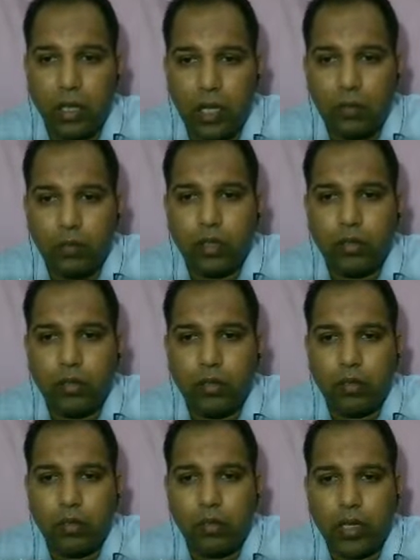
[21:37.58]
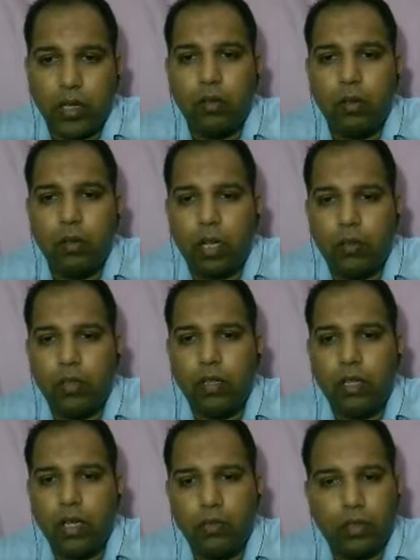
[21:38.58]
after a while or
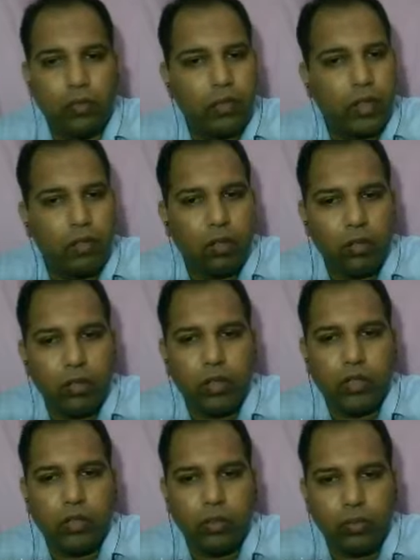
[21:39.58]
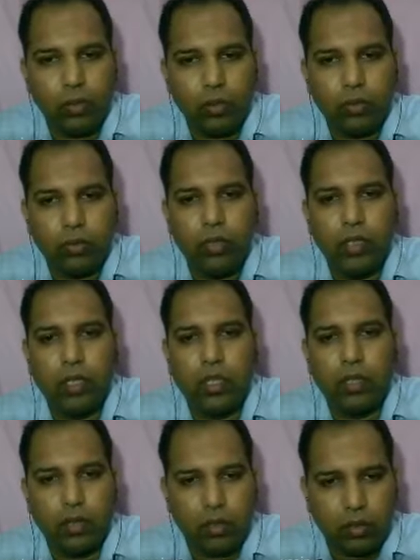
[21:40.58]
after a very long duration of use,
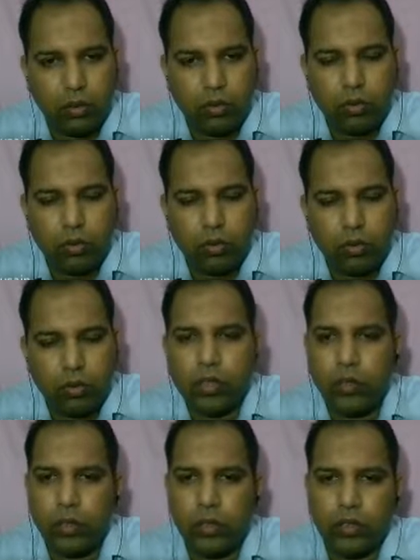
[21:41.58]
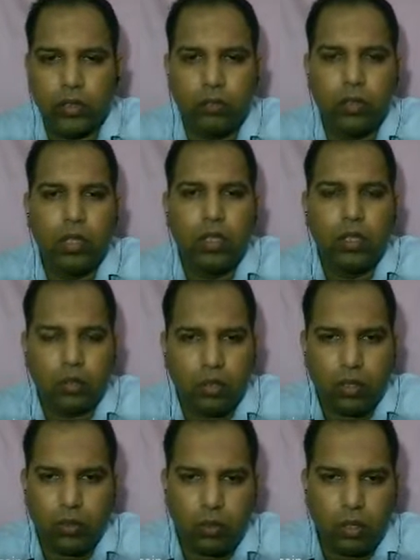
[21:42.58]
they do suffer some sort
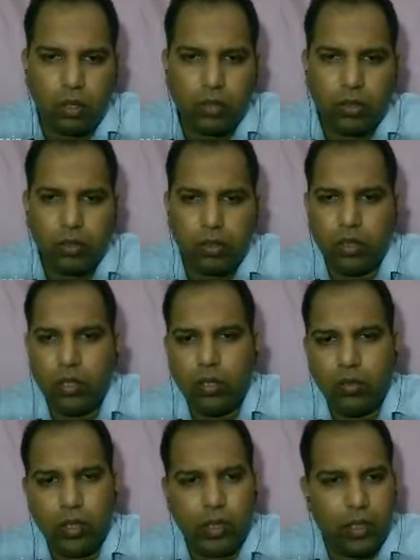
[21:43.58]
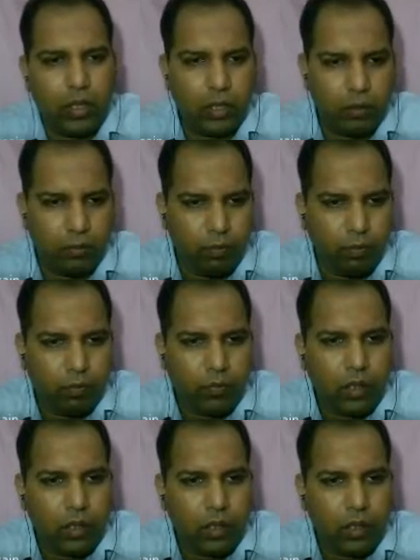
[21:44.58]
of faults or wear and tear.
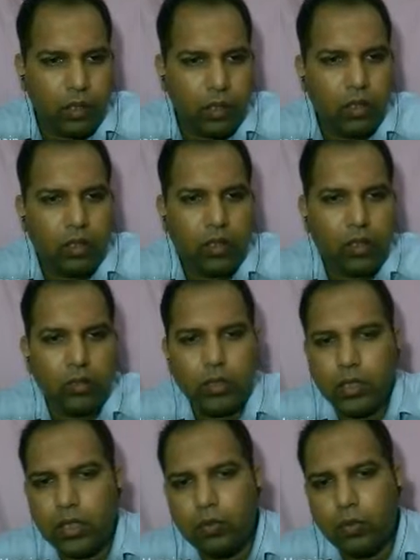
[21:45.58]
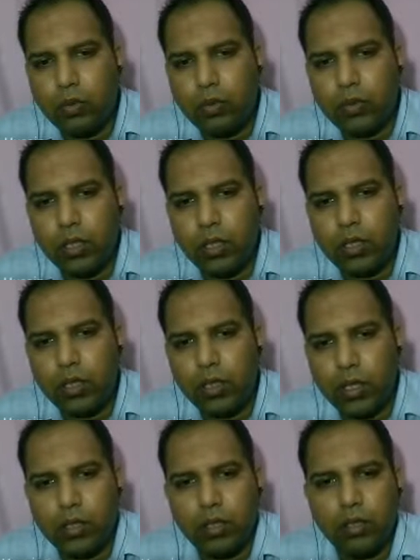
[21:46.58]
The work is mostly
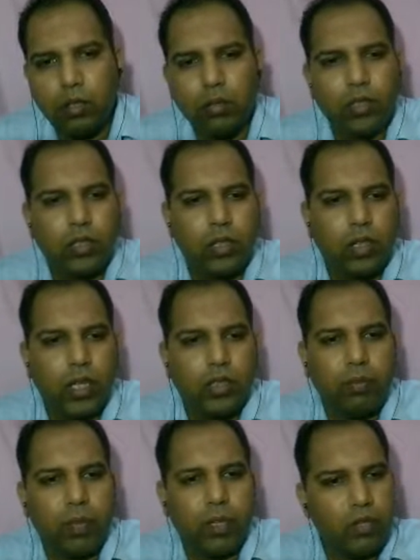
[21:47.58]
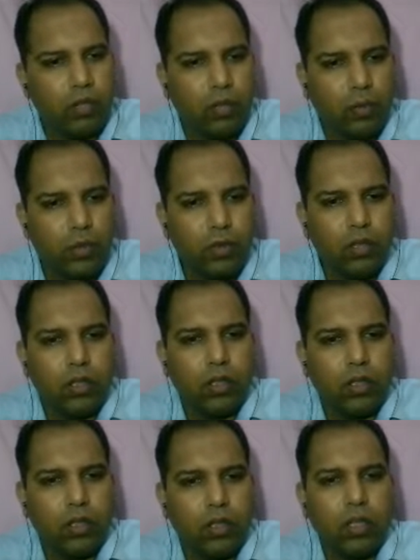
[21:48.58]
conducted on sterilized benchtops,
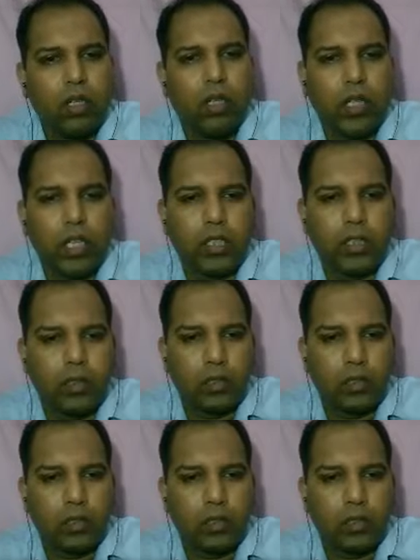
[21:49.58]
ex-